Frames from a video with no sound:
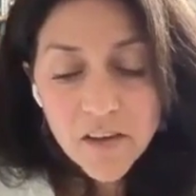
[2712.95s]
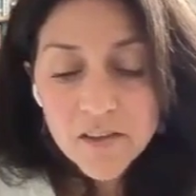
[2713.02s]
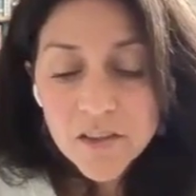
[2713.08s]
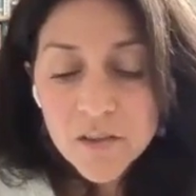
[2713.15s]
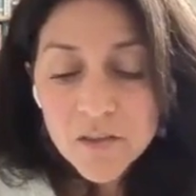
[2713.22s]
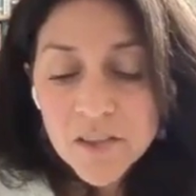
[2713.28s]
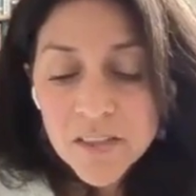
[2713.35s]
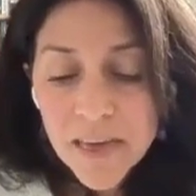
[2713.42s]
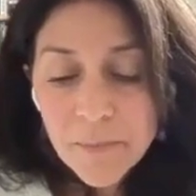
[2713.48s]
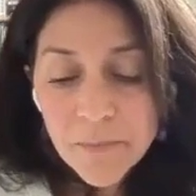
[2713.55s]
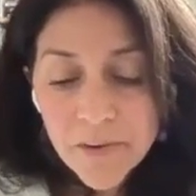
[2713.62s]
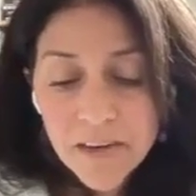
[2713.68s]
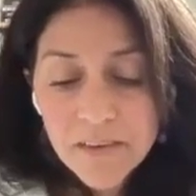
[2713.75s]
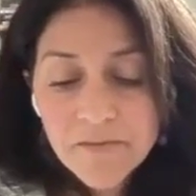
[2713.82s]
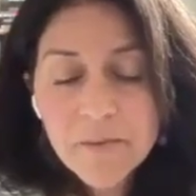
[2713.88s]
also
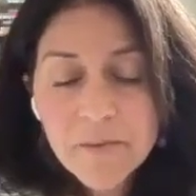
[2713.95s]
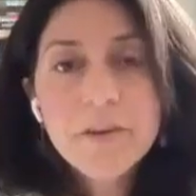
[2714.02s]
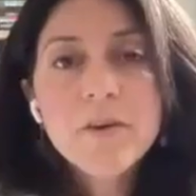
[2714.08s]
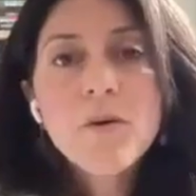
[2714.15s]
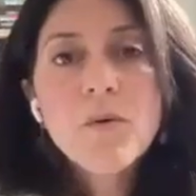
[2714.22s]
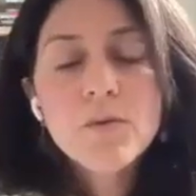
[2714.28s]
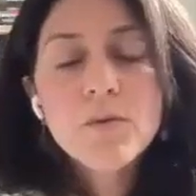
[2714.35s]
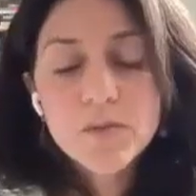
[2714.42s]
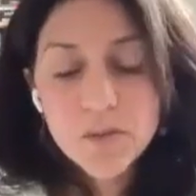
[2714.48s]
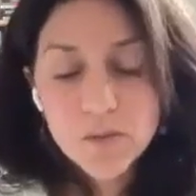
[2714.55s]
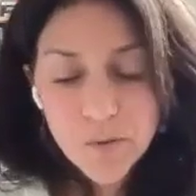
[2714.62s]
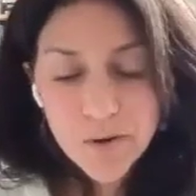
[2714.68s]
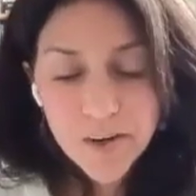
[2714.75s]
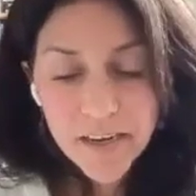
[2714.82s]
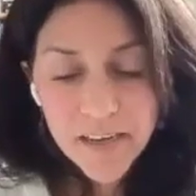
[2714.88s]
separate from your whole
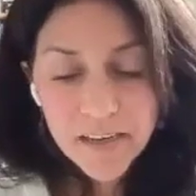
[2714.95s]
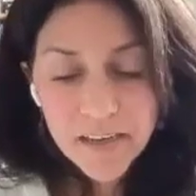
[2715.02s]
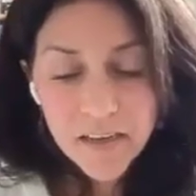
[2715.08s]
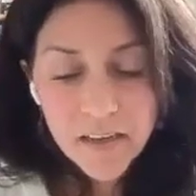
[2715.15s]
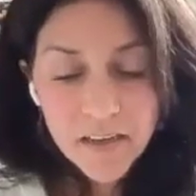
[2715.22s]
story.